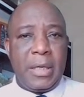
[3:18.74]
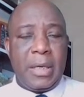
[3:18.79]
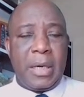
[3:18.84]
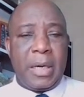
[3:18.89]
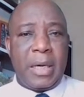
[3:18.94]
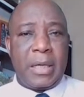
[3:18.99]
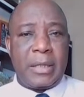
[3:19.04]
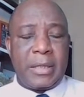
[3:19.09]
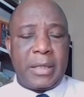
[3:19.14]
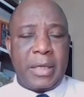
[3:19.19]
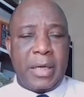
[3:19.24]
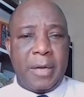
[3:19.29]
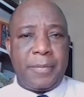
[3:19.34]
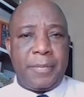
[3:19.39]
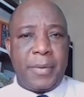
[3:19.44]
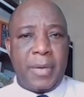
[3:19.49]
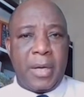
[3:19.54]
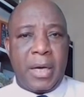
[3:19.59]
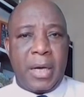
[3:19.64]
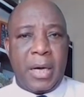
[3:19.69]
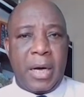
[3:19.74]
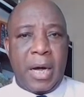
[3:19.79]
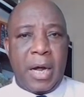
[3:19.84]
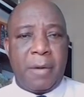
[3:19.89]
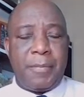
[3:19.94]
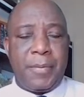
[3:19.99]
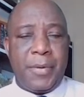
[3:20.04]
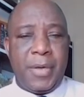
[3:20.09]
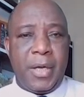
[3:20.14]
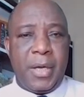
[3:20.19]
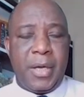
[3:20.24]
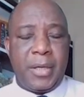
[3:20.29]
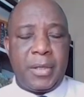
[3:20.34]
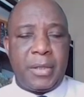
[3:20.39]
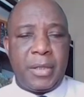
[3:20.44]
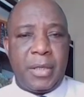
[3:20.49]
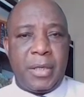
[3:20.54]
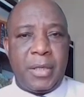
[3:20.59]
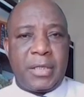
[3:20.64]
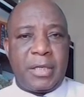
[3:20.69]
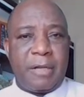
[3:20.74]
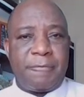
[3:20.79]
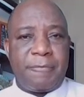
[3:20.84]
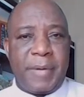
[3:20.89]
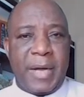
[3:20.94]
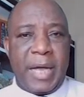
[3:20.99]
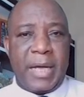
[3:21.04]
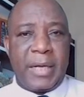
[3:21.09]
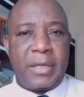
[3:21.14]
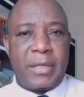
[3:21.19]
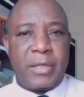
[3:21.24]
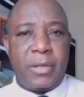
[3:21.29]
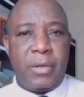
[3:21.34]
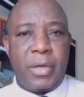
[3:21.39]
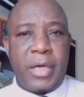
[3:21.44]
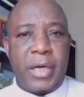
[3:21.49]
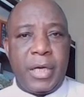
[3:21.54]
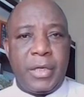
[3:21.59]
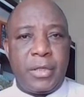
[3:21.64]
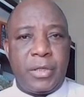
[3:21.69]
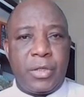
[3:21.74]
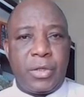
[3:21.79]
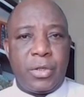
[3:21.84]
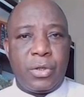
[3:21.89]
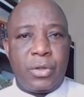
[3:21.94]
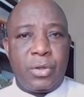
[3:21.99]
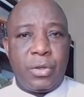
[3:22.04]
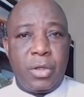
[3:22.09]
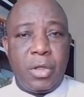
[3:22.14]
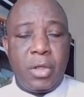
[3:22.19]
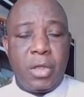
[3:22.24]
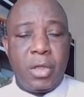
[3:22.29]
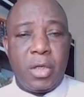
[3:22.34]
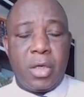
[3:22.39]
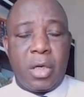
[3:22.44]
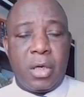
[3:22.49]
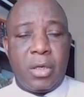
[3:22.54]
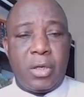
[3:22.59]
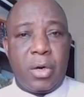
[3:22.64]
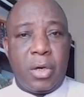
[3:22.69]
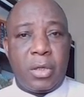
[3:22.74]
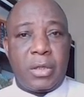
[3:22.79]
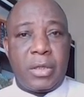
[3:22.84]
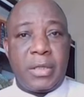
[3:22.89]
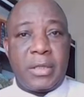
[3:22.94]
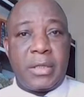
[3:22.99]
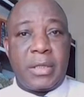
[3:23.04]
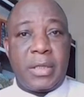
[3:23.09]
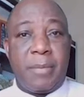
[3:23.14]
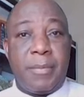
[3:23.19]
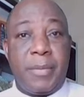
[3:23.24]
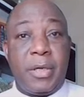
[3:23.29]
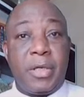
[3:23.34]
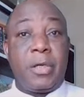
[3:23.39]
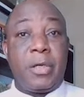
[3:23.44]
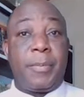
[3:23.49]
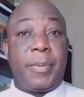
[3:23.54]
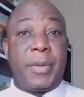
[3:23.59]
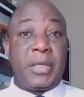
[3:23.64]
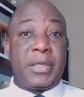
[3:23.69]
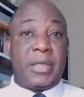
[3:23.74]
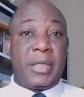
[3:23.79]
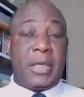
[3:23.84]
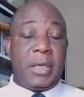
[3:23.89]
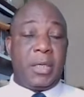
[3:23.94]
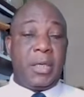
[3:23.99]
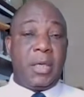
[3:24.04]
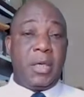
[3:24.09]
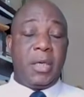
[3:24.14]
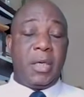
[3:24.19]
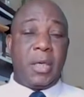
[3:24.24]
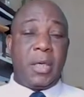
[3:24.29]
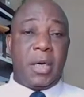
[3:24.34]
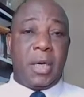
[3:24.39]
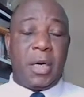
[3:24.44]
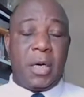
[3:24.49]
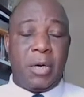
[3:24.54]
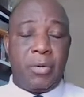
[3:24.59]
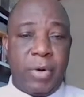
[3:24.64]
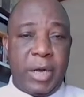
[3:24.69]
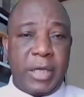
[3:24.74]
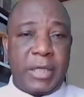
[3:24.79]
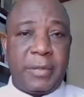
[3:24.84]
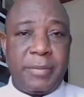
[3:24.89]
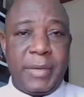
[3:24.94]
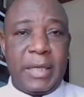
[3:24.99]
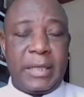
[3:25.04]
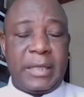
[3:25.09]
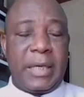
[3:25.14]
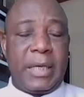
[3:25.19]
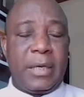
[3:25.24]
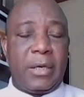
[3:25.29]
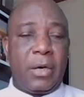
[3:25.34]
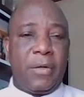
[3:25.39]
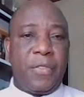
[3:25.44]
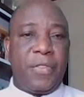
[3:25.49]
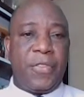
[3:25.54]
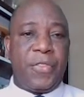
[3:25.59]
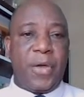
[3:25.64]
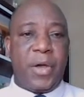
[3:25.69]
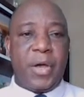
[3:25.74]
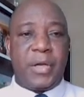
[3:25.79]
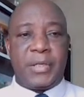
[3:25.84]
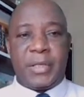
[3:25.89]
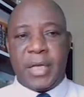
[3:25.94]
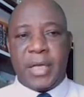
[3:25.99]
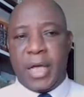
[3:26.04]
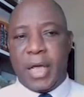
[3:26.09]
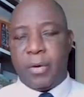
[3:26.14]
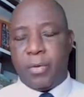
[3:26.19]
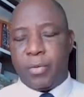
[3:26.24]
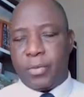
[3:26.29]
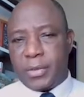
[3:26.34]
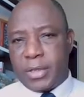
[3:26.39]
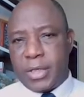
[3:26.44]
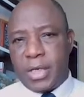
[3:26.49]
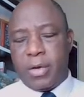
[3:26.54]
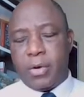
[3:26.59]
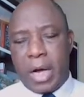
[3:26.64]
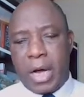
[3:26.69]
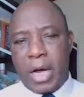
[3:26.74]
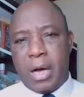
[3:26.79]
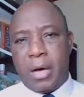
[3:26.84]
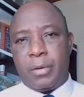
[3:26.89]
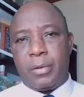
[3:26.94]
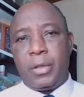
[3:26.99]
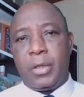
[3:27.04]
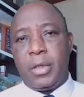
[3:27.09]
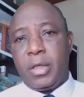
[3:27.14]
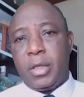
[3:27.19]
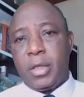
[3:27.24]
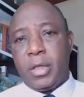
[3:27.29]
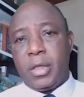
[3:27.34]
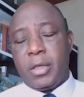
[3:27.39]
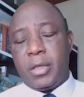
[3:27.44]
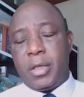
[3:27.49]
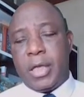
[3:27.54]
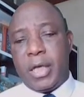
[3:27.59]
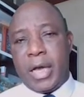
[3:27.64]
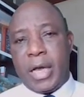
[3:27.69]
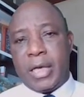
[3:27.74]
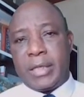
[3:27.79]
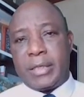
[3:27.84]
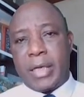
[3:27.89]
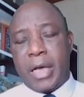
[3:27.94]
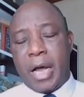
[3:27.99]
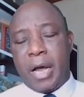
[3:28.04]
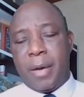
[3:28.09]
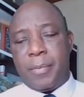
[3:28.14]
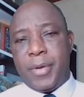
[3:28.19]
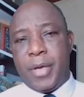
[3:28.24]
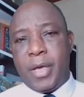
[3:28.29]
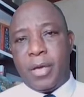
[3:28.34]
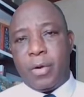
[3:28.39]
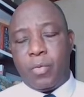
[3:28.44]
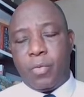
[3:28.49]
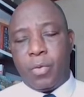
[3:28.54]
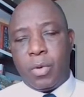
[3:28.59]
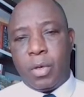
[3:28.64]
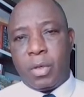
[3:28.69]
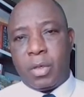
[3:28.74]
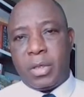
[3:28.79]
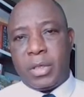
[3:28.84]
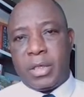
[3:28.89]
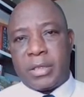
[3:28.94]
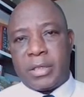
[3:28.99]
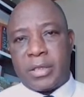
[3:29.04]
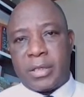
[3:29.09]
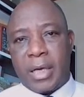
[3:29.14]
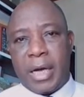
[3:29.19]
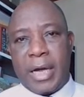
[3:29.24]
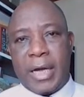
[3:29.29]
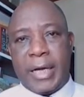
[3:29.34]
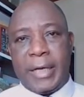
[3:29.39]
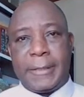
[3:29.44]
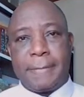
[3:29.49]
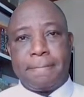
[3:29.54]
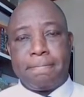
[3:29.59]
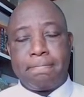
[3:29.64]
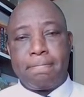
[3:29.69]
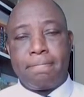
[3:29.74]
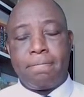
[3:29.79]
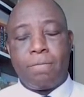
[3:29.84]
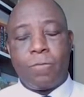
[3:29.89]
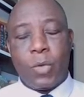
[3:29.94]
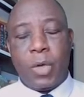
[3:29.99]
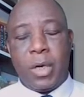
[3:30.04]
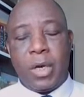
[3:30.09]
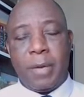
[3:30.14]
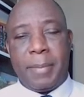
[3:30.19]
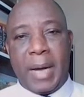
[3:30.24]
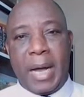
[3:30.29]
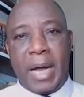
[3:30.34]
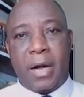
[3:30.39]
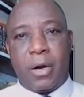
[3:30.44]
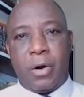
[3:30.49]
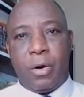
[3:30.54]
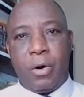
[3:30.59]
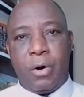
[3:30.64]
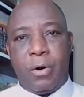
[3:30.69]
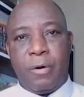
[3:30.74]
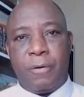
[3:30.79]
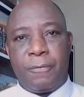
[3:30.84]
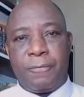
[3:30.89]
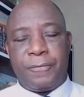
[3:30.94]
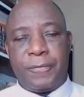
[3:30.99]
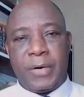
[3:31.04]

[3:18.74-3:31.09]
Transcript: SARB, the Reserve Bank, is looking to conduct its monetary policy rate meeting on Thursday. We'll see how the SARB will decide on the back of